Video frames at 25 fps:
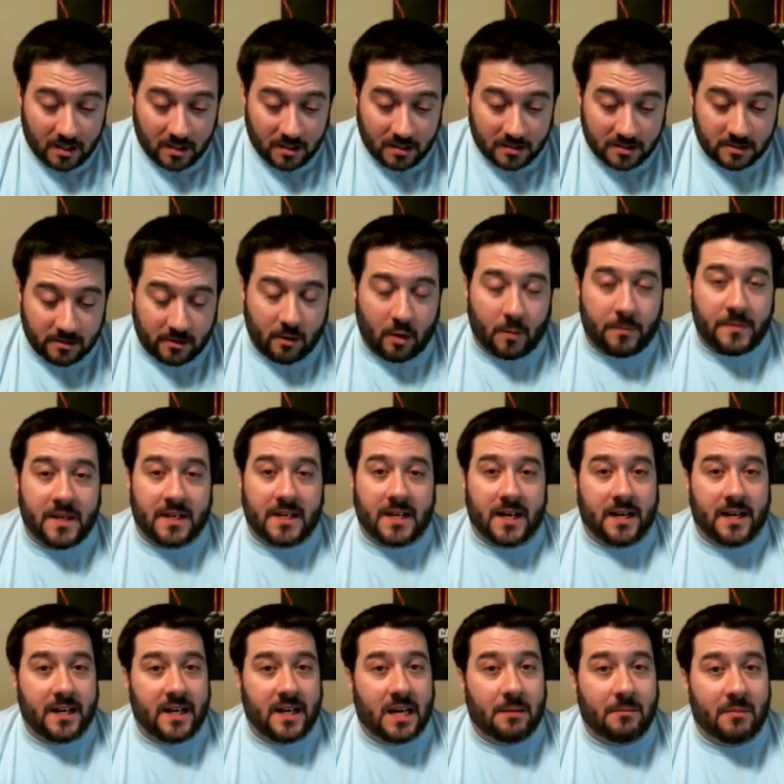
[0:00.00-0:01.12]
So I hope that kind
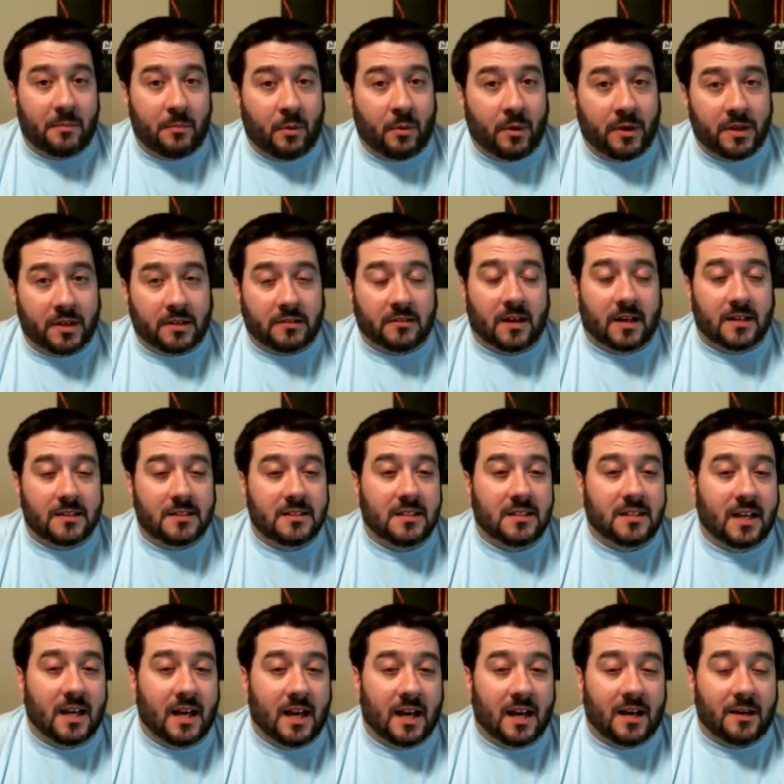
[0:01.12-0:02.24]
of got my point across.
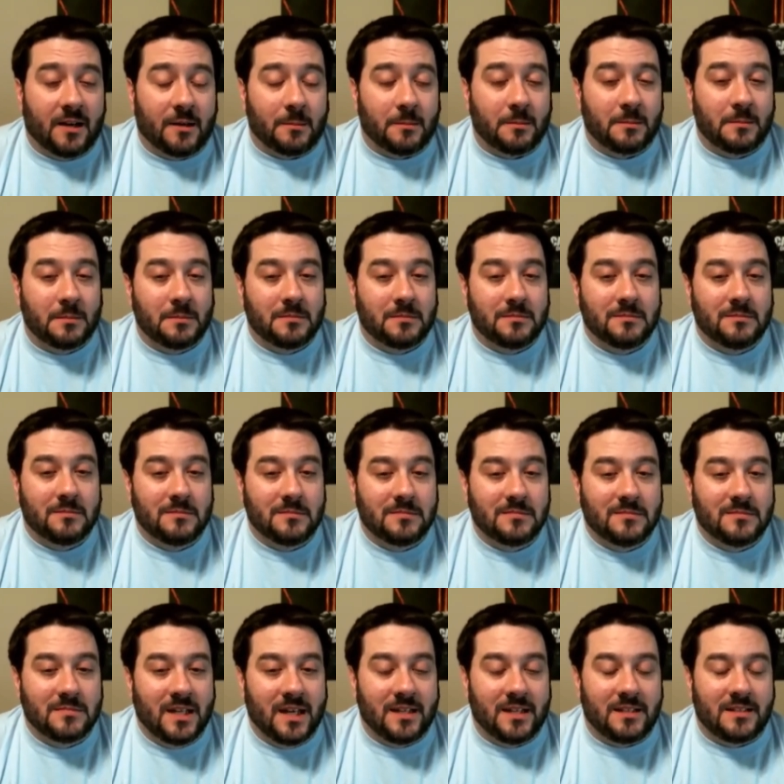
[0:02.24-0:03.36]
I'm
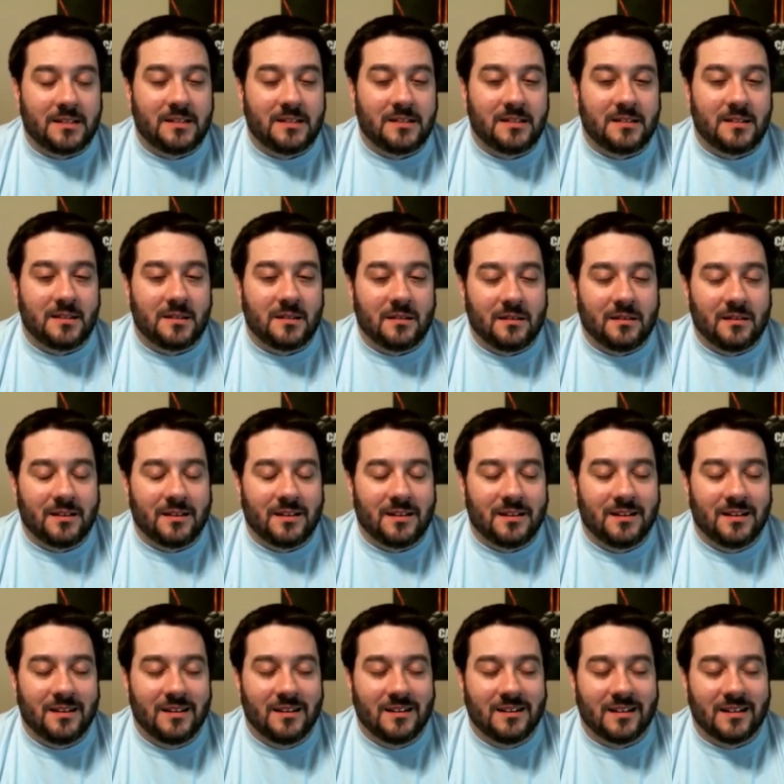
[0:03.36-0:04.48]
going
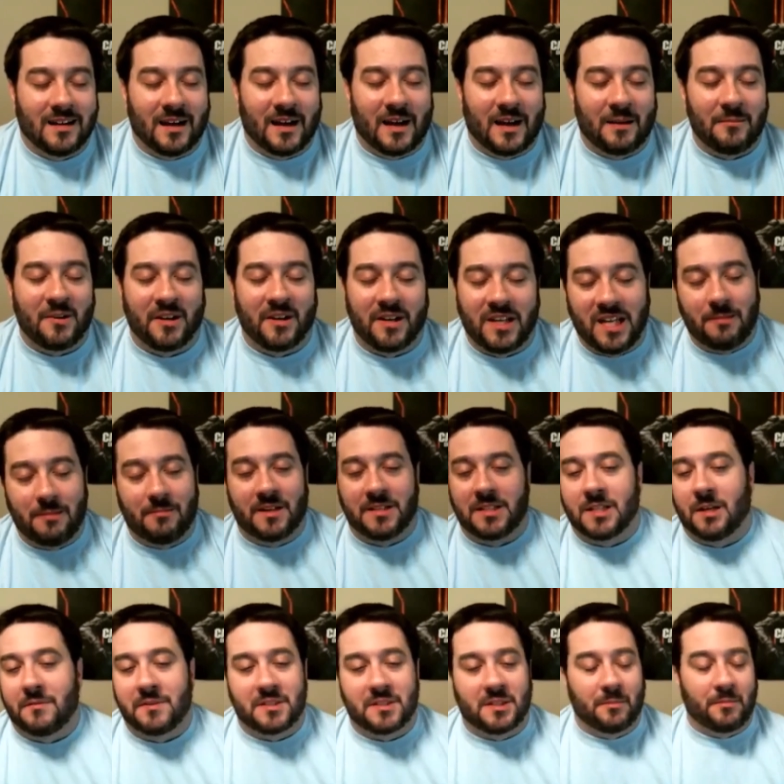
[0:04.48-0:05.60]
to keep
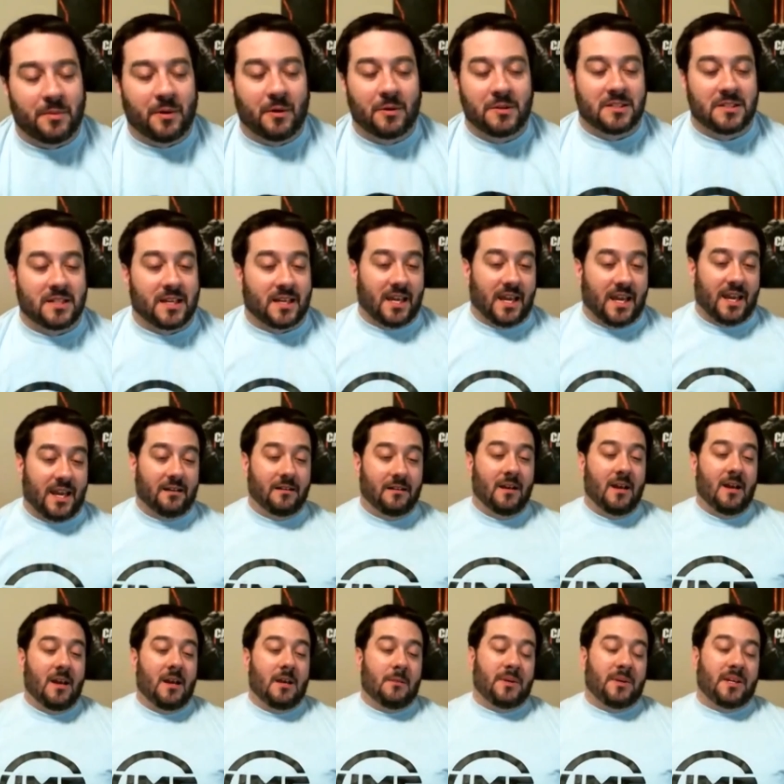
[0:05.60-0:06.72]
myself as composed as I can,
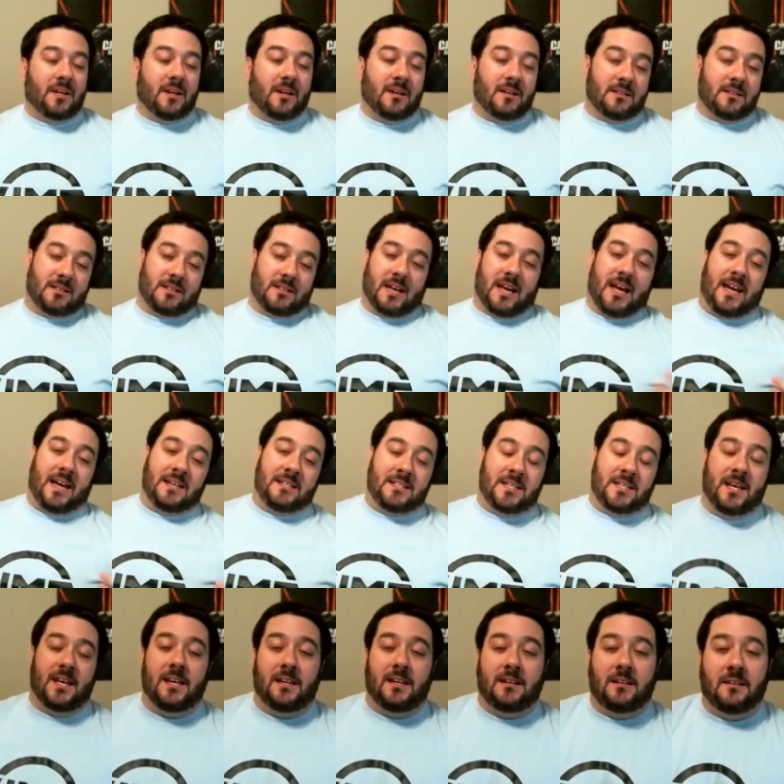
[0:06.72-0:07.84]
because I
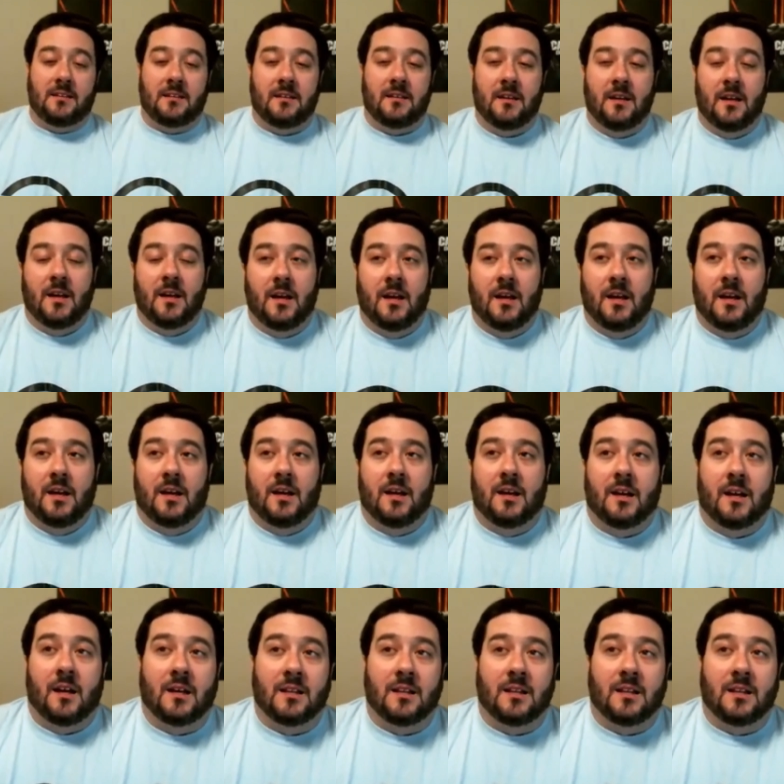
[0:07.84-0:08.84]
take a